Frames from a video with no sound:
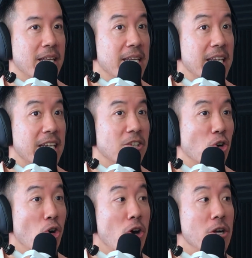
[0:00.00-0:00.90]
and the need
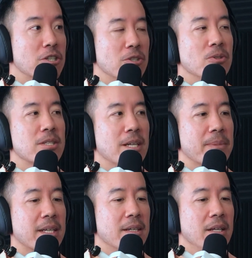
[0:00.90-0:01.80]
and urge to do
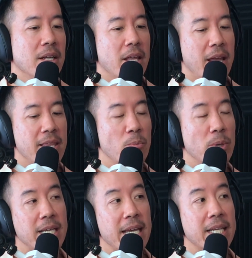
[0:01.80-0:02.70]
something, and
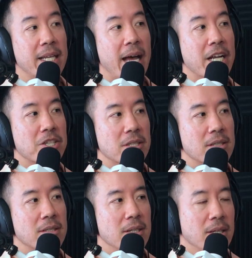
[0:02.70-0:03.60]
then we take an action.